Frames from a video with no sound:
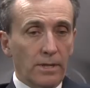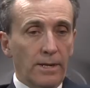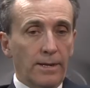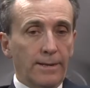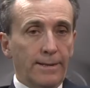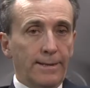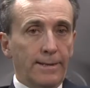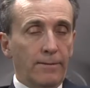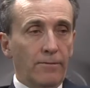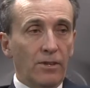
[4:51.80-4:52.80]

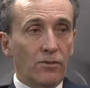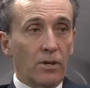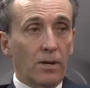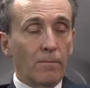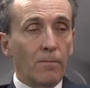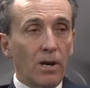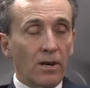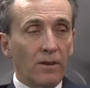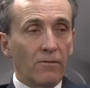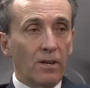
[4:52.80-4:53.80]
these are
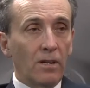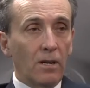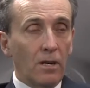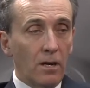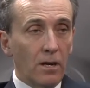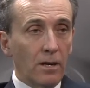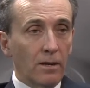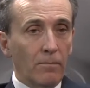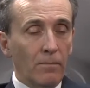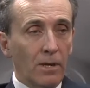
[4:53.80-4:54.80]
markets that are
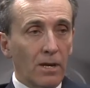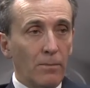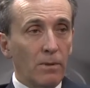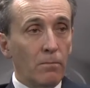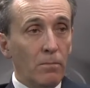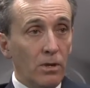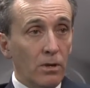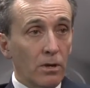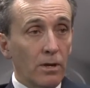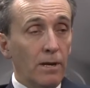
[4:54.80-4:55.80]
coming
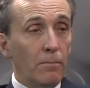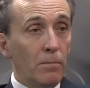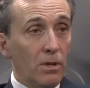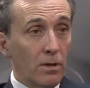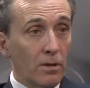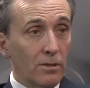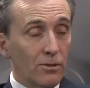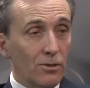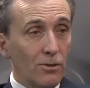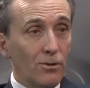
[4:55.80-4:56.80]
bigger and bigger.
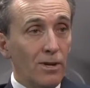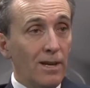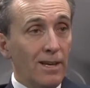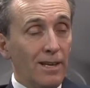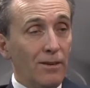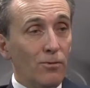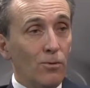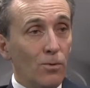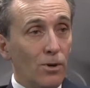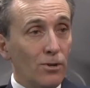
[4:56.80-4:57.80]
So if
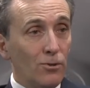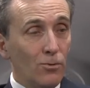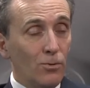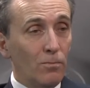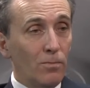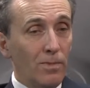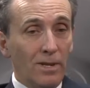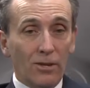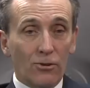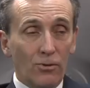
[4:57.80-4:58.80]
you want to
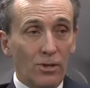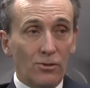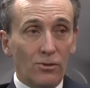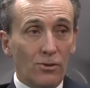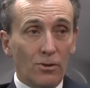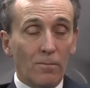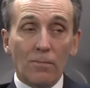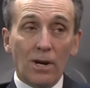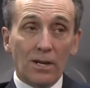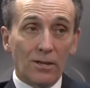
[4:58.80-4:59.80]
increase your
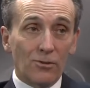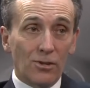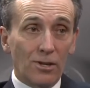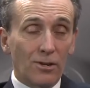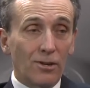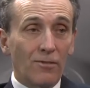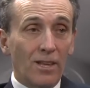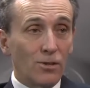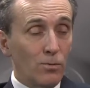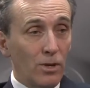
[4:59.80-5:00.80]
market share,
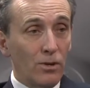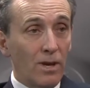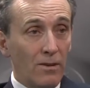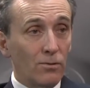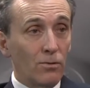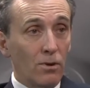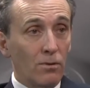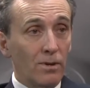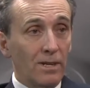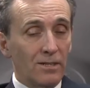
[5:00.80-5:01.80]
that's where you have to
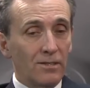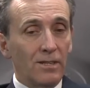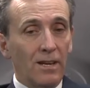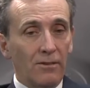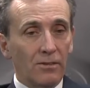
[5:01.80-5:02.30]
go and see. I